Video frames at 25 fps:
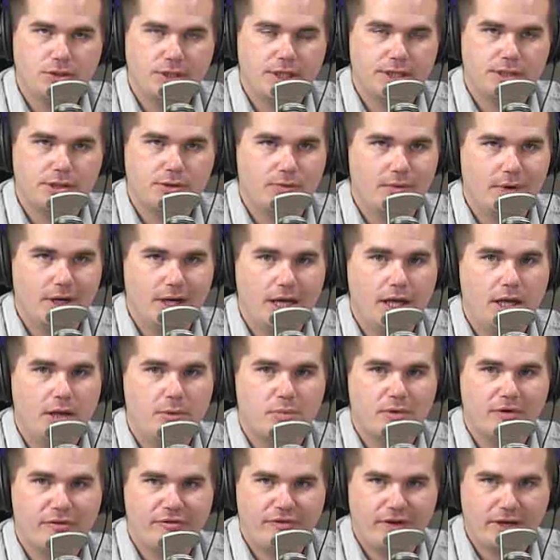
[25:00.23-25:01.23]
Rotation
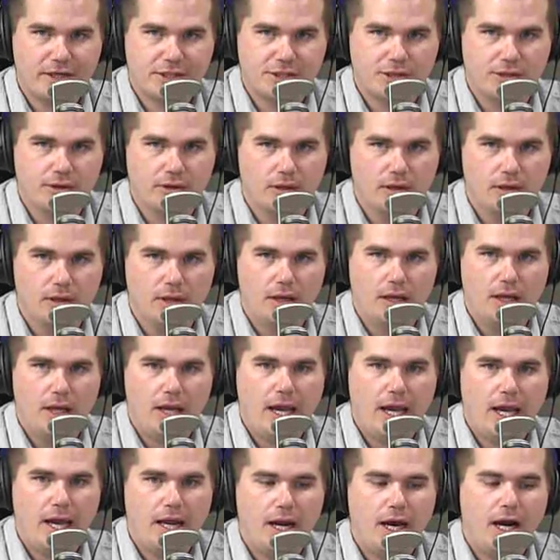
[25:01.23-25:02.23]
180 Professional,
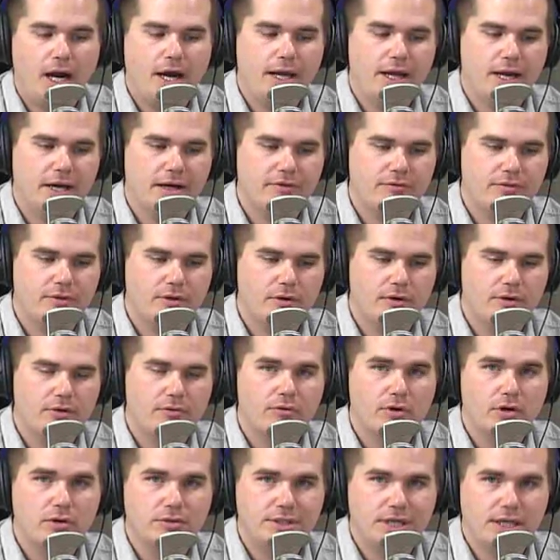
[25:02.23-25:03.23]
mm-hmm. and I have
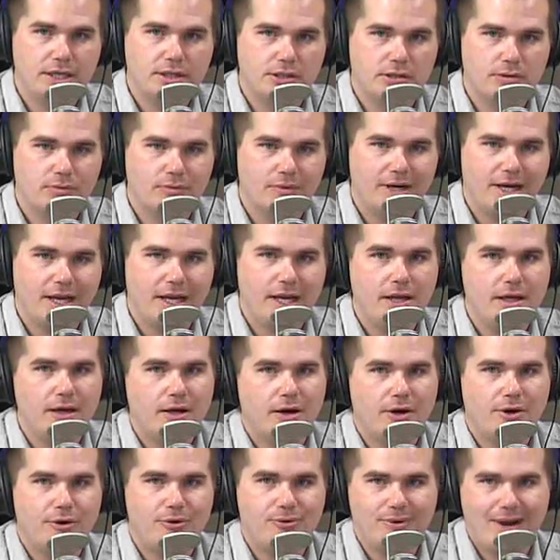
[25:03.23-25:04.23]
the Rotation
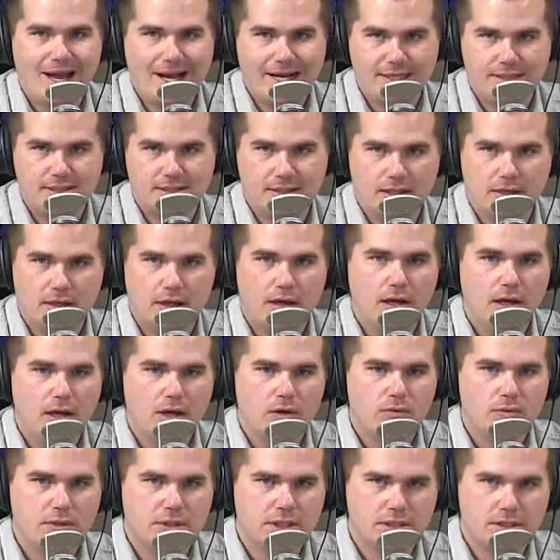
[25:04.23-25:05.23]
180 Horizon,
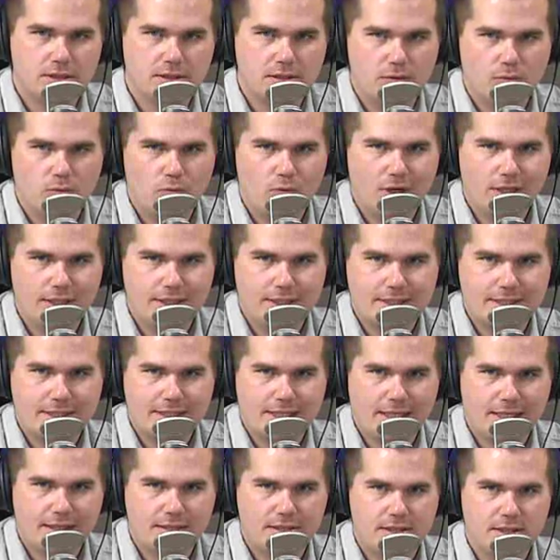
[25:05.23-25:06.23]
which right. is the one
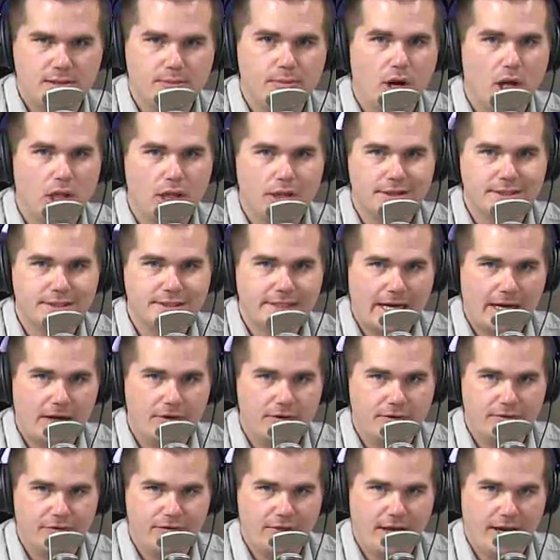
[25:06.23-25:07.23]
size smaller
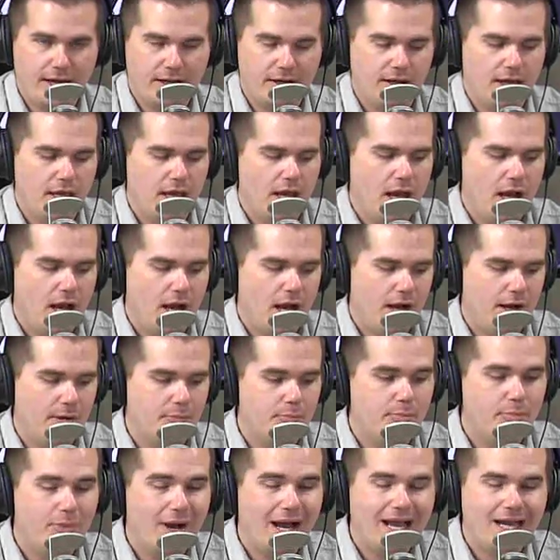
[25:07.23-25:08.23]
down of that.
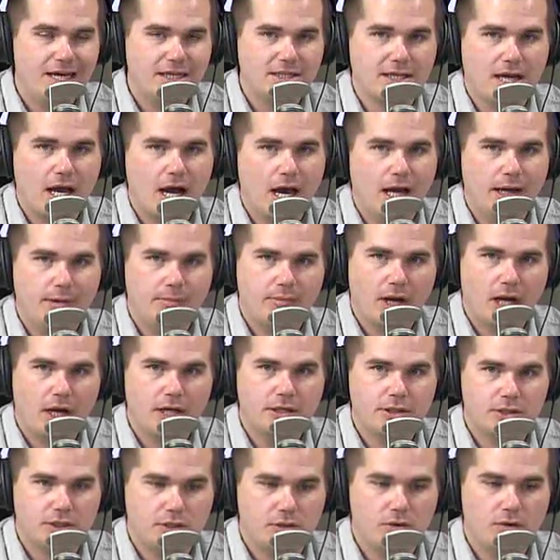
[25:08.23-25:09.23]
But I'm
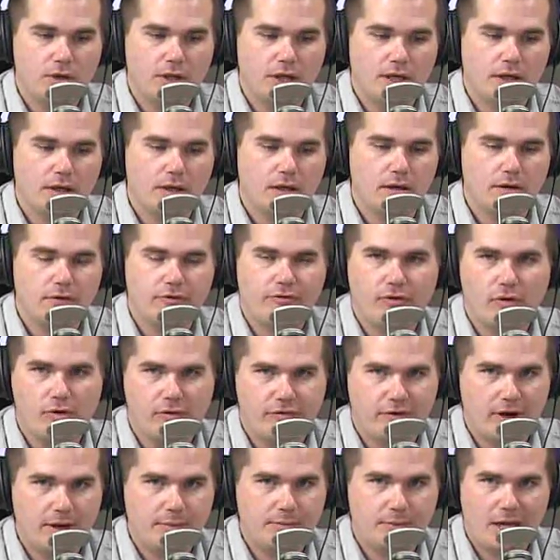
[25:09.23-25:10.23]
not shooting
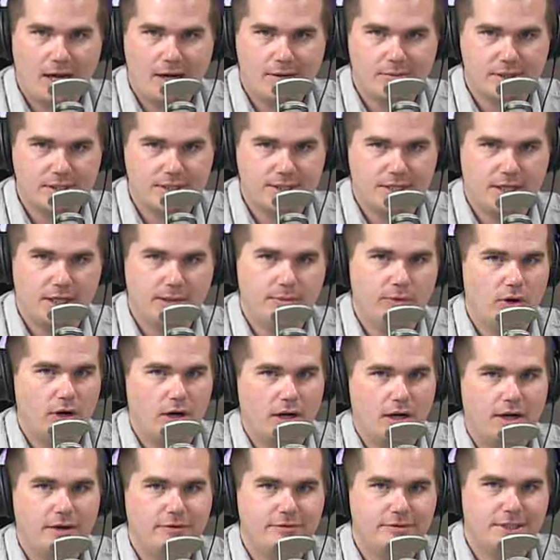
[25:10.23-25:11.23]
full frame cameras
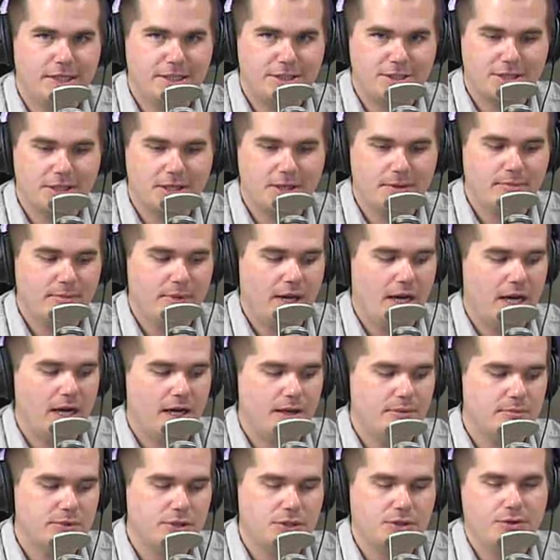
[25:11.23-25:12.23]
anymore. I've ditched them, and
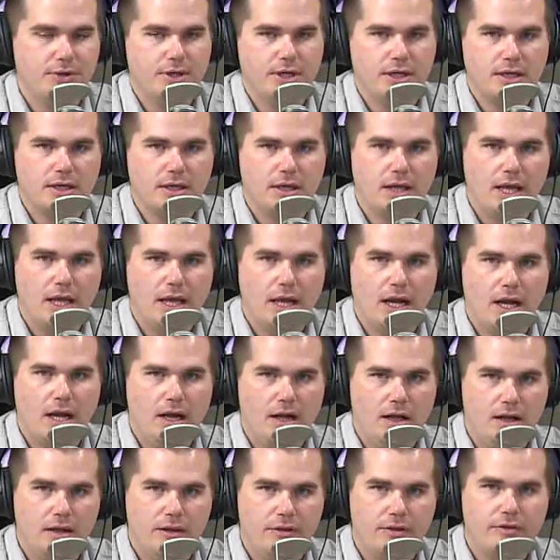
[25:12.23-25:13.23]
I'm shooting
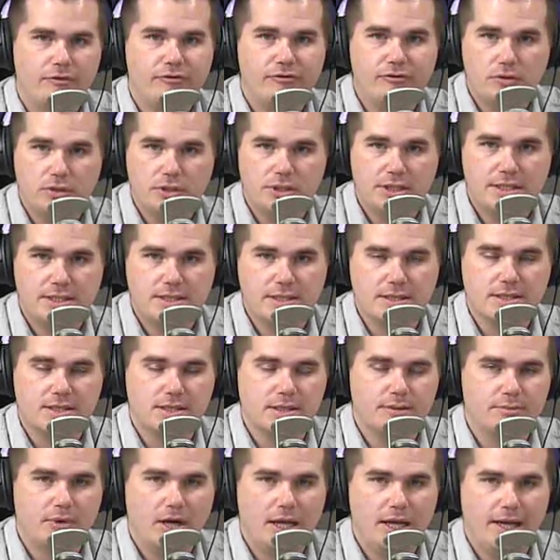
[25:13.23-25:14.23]
the Fuji
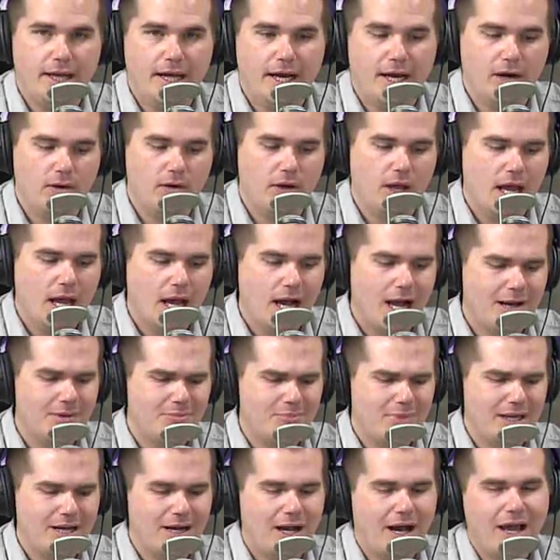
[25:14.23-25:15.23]
system right now.
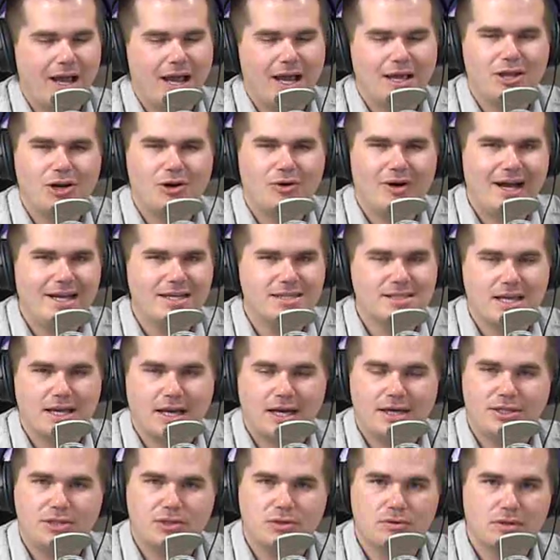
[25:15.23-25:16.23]
I
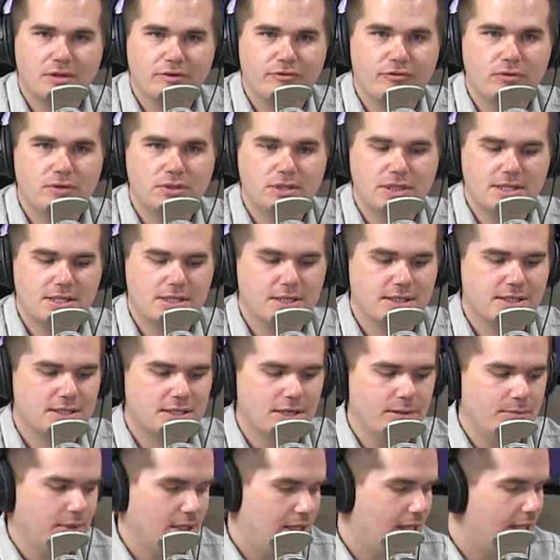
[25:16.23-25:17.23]
say I shoot the Fuji
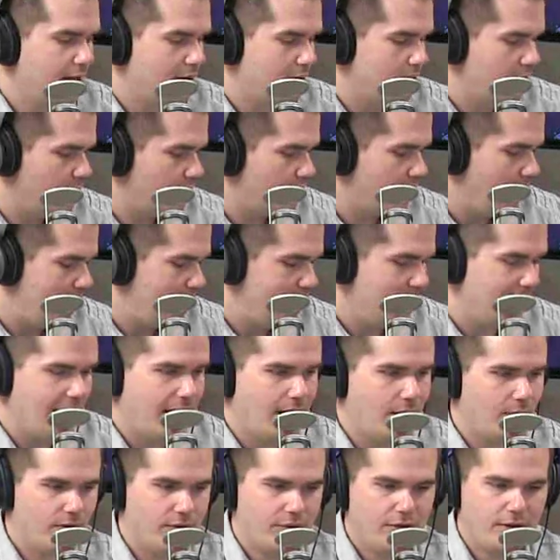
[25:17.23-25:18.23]
system, but like right
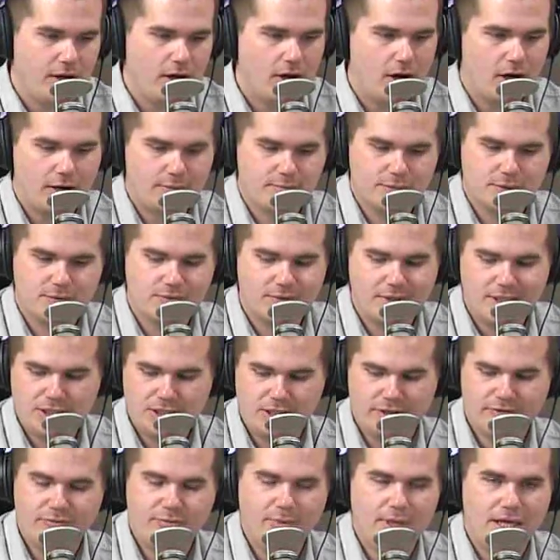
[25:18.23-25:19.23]
now within arm's
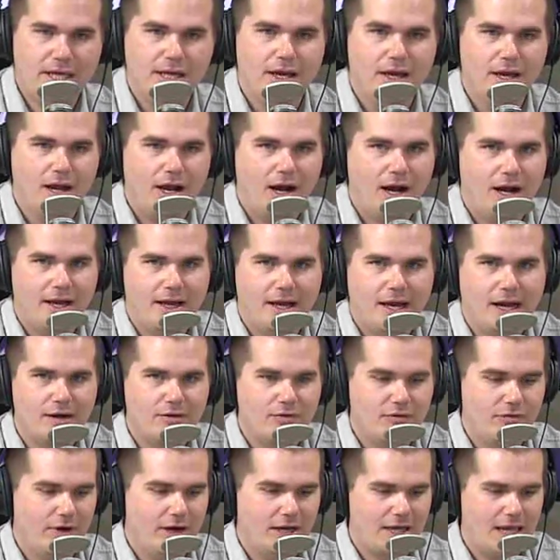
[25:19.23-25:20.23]
reach of me, I
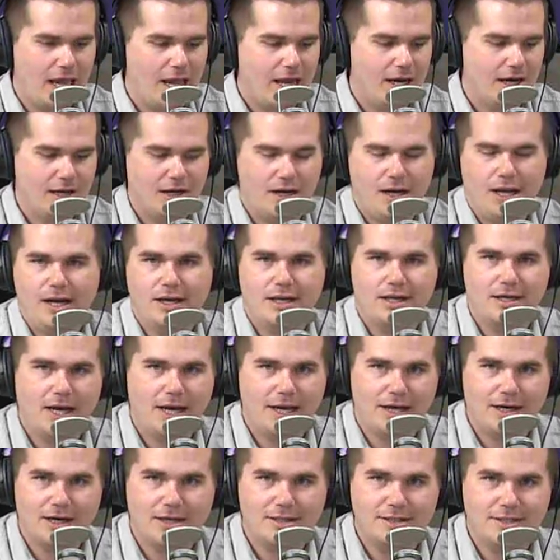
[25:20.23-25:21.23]
have a Canon and a
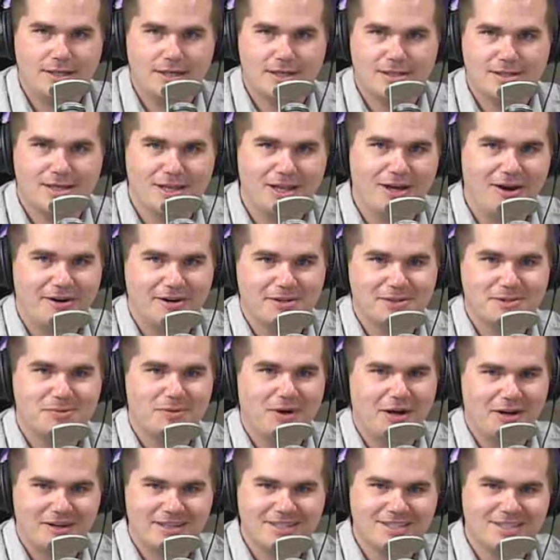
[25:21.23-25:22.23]
Nikon DSLR as
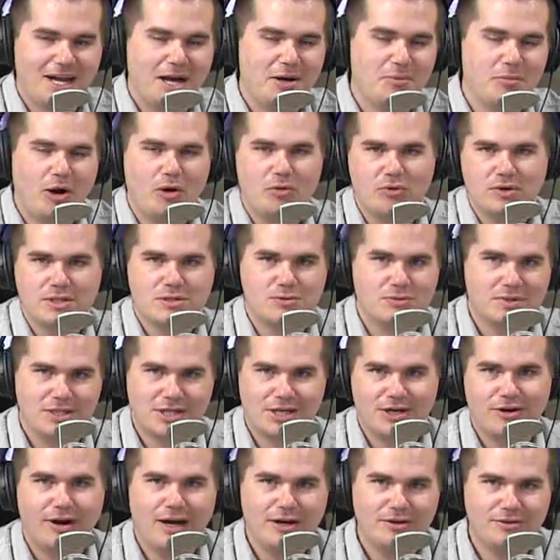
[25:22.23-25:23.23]
well, because I'm always
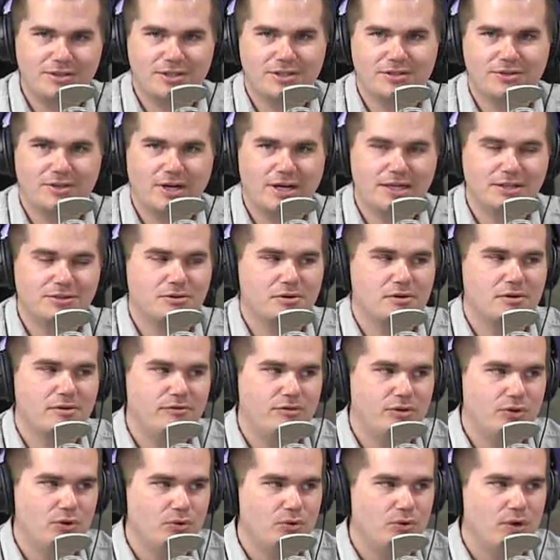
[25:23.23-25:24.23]
switching around just trying to
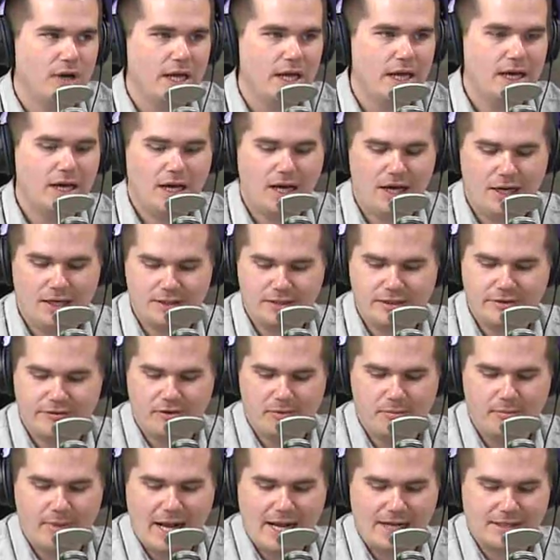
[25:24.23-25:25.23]
review
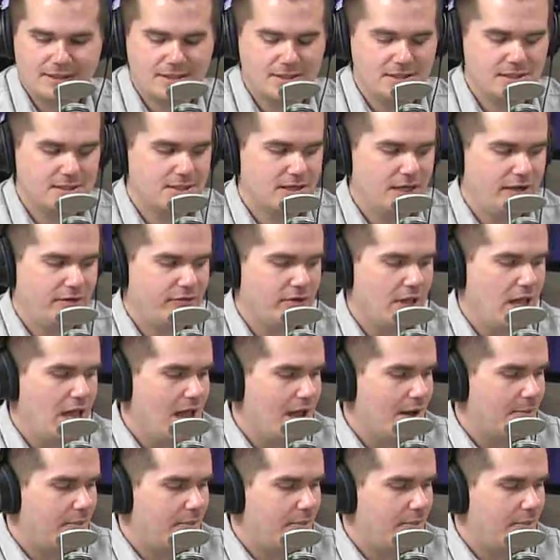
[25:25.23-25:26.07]
different bags and stuff.